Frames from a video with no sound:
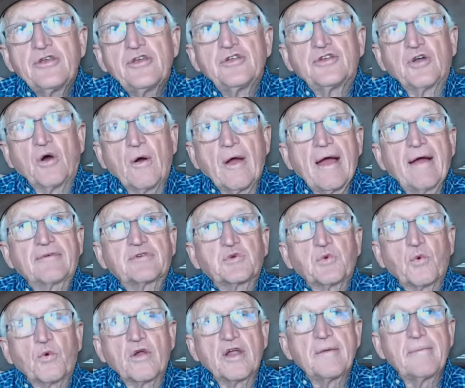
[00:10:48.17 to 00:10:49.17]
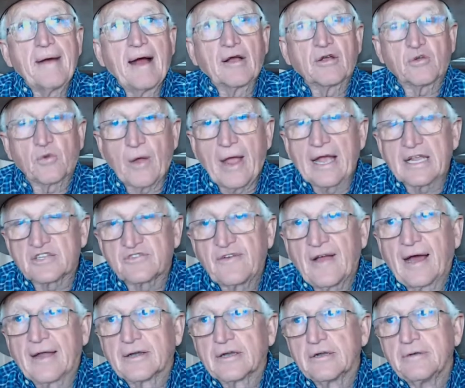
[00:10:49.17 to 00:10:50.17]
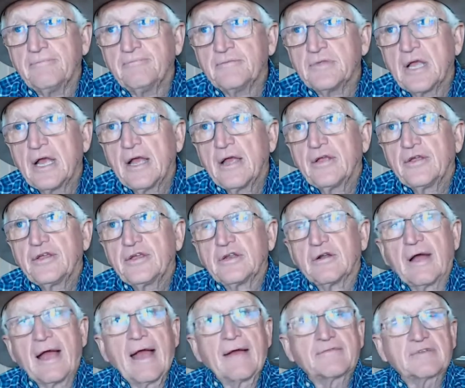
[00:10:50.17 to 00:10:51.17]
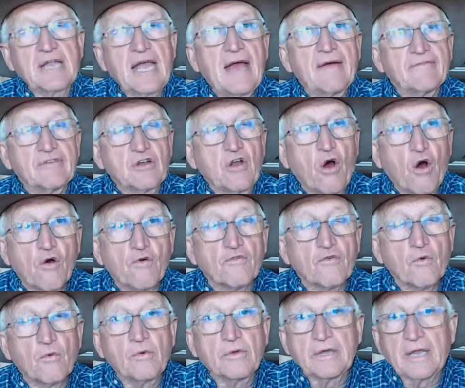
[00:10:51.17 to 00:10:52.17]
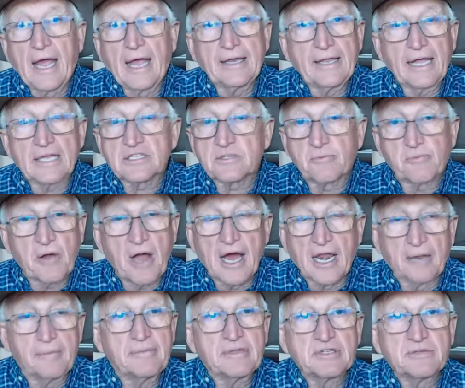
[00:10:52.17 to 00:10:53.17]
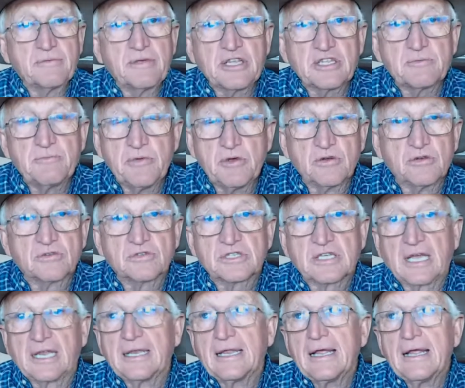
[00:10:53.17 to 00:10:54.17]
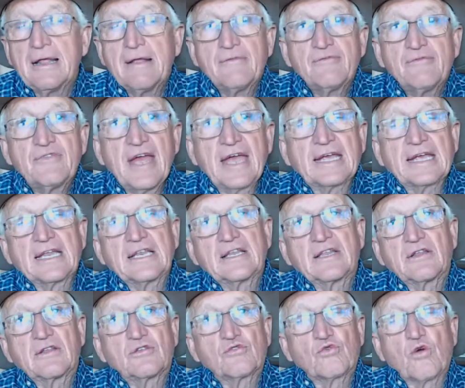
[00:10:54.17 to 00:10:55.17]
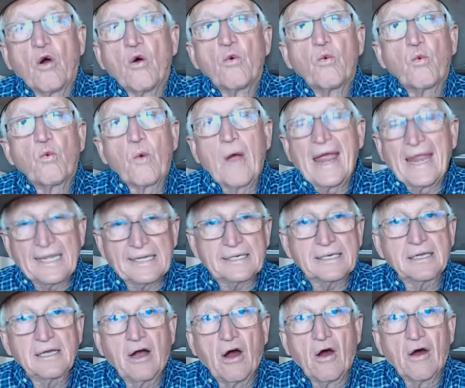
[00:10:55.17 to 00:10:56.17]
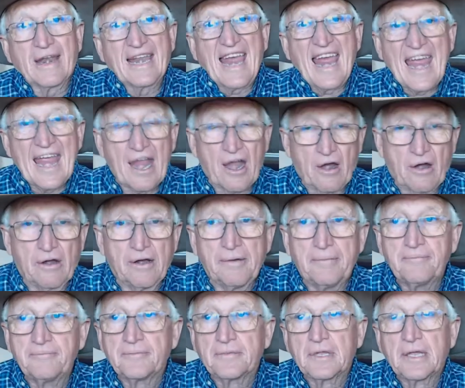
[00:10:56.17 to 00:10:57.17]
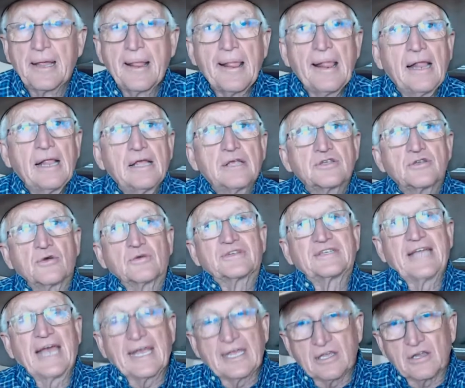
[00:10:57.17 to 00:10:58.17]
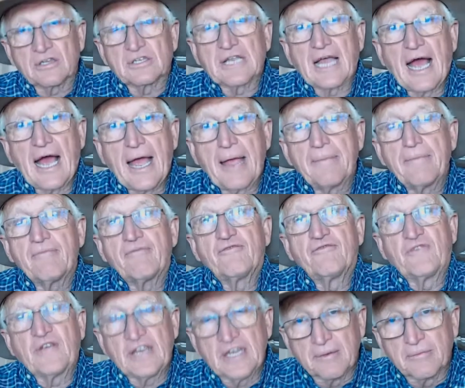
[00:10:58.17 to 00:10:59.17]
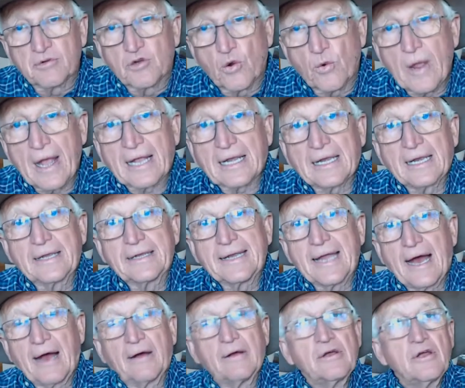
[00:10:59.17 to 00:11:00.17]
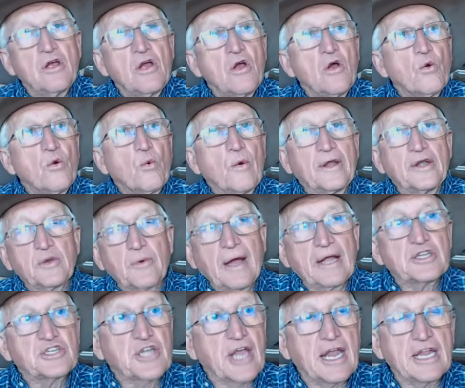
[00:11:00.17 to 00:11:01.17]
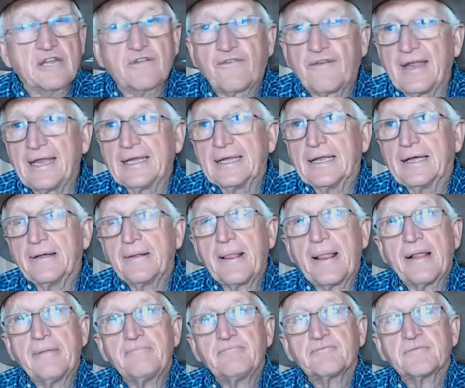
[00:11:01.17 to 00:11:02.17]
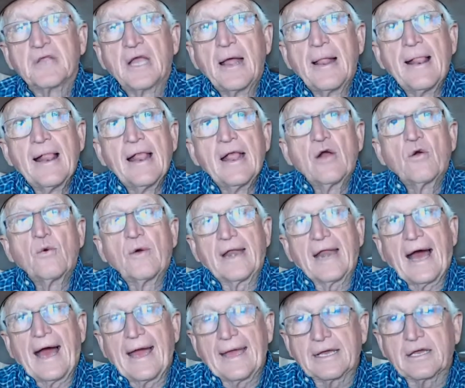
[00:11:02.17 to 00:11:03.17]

You don't have to worry about grass founder. You don't have to have an over, and that's the problem is these mules can, they can grow weight on air. So take your time, feed them correctly. Now, when do I change feed? When I